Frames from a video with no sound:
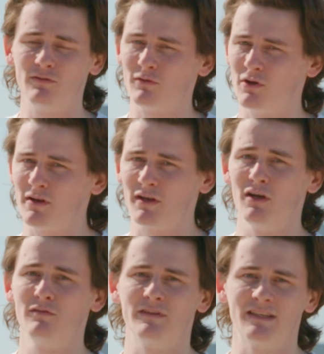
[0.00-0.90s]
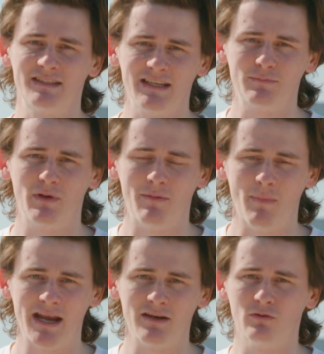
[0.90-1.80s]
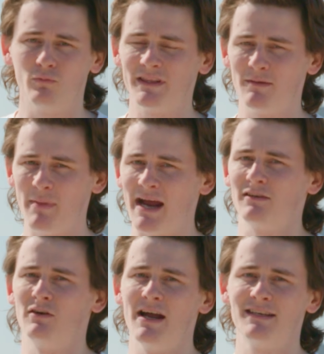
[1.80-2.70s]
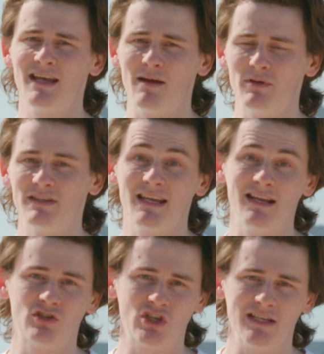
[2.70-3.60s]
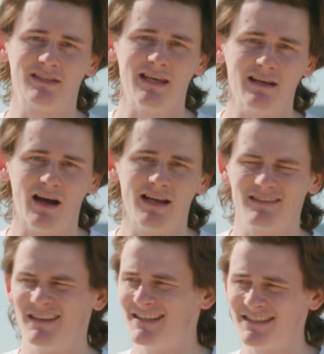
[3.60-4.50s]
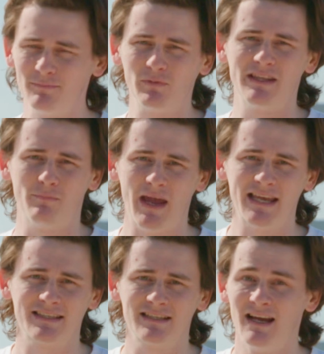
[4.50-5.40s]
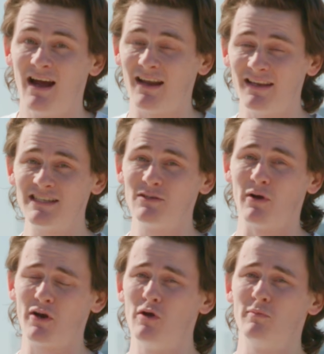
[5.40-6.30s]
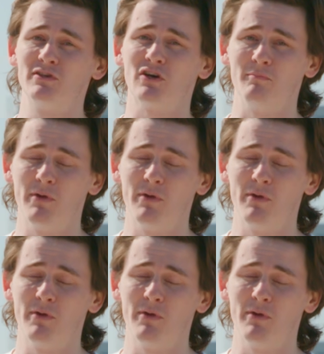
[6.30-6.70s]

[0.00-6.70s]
you've got to go for the 6-speed manual with the Magnaride dampers in GT, guys. It's simply the best, unless you want open-top